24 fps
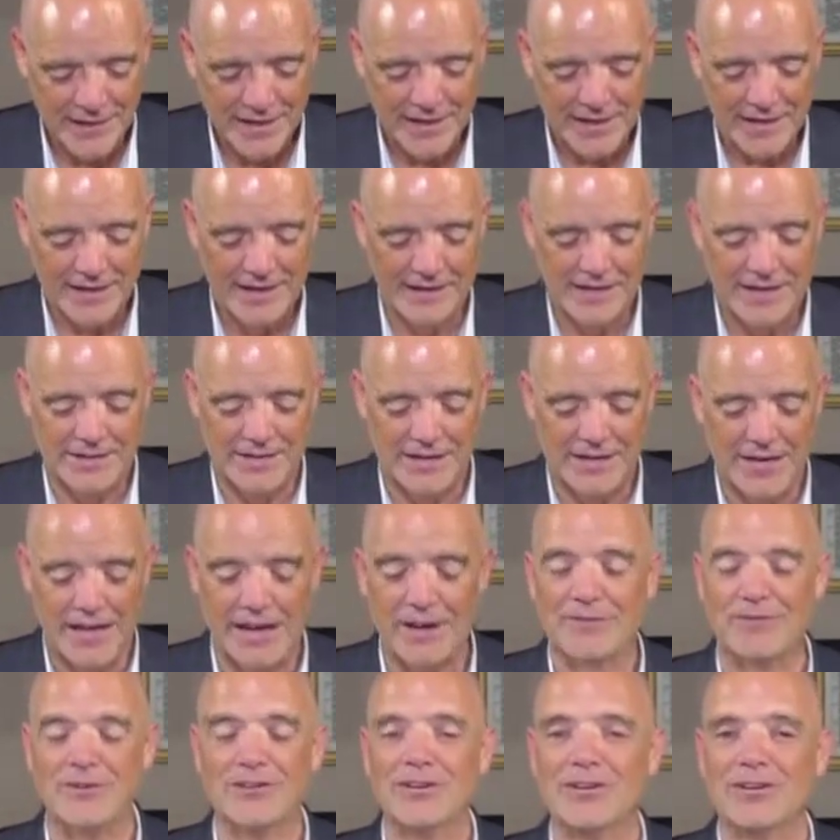uh, that
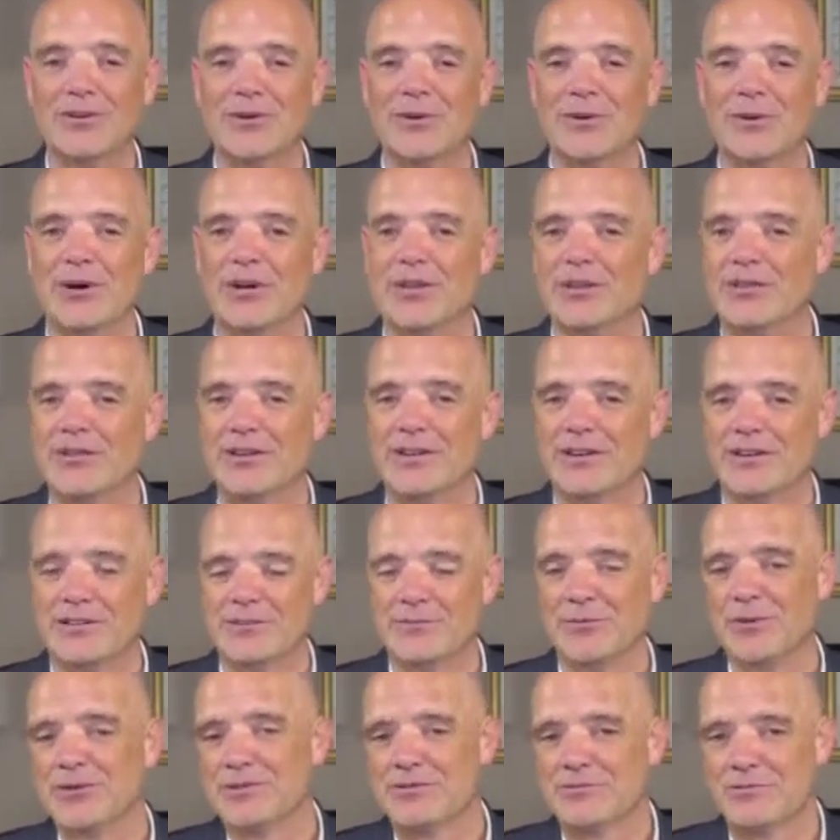have to do with uh,
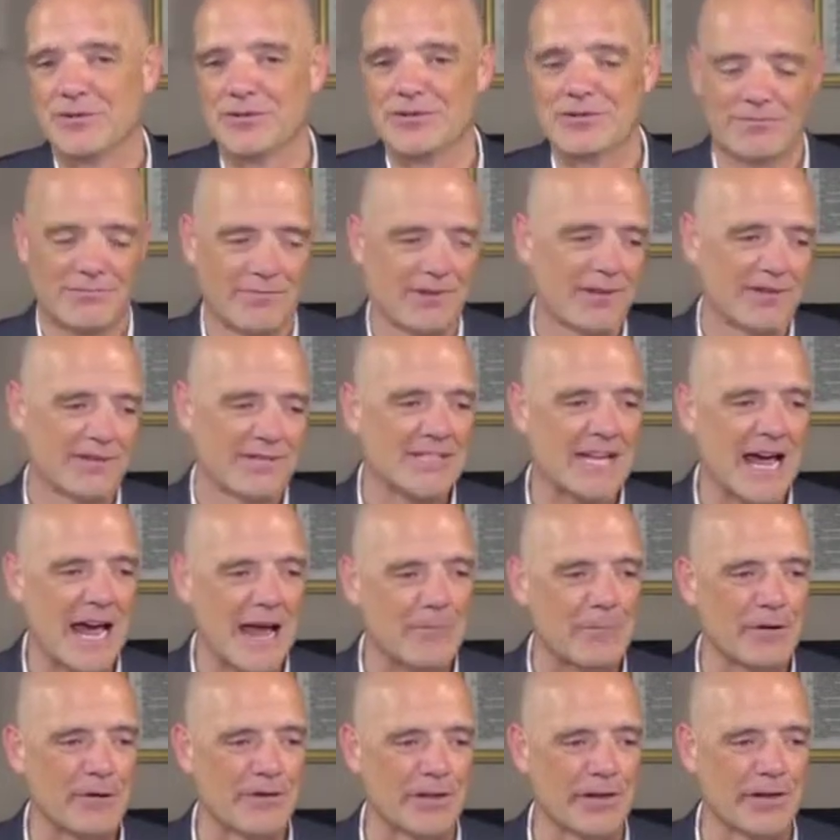with, with
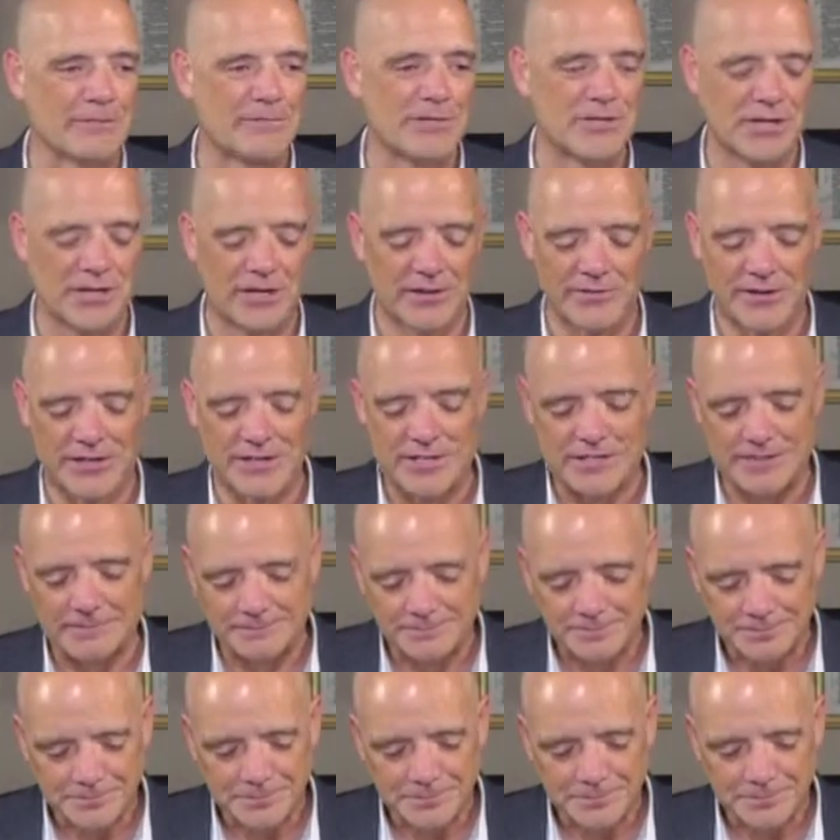Sabbath observance.